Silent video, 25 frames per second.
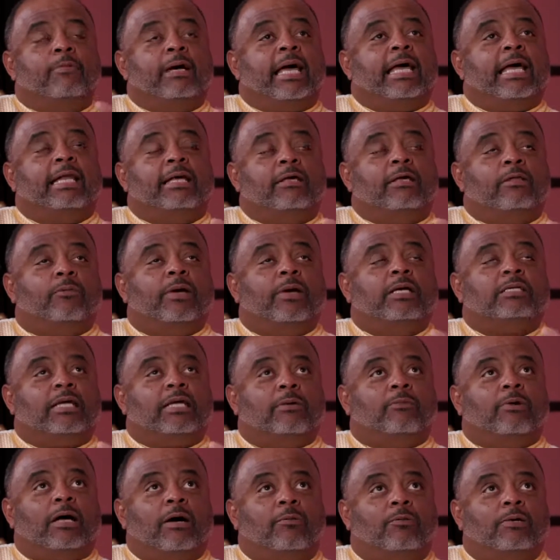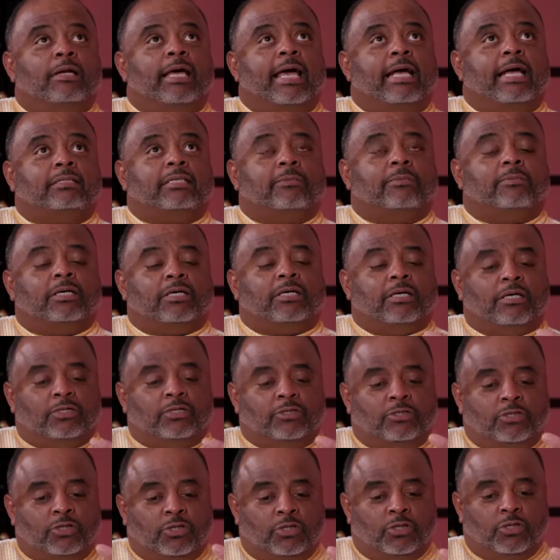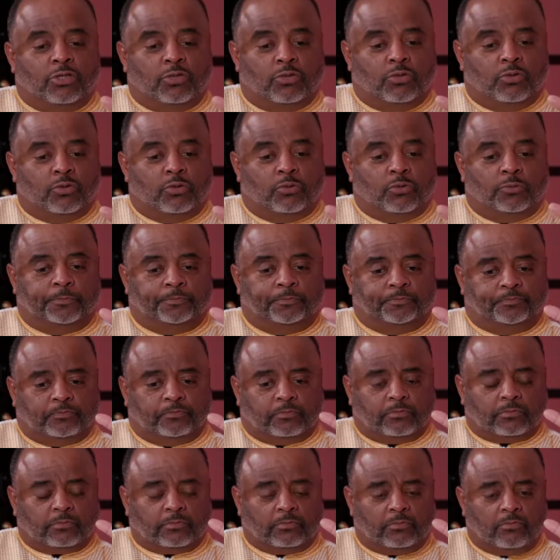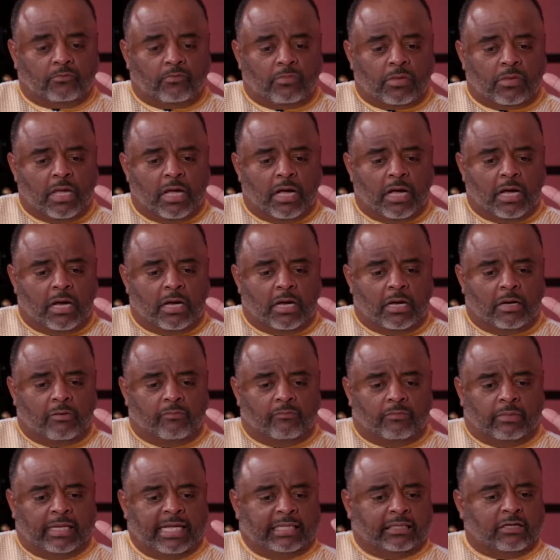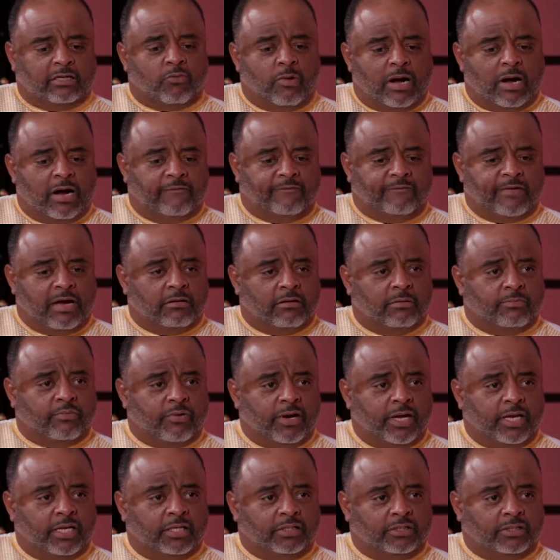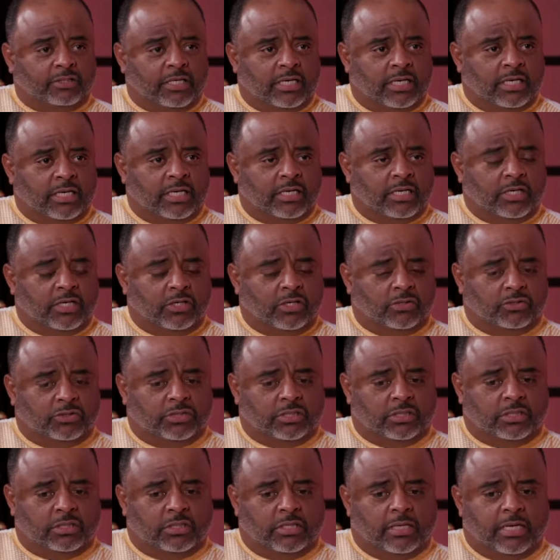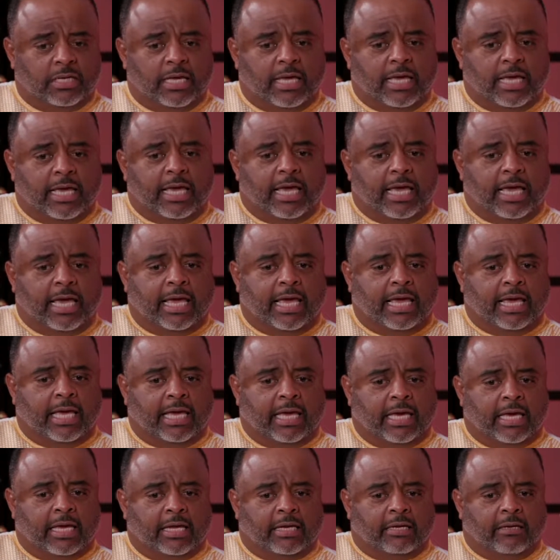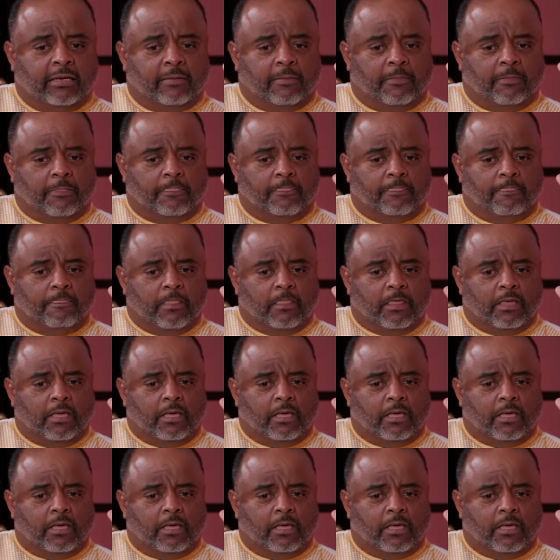And the reason I want to ask that, because you led the choir Fountain of Praise in Houston, and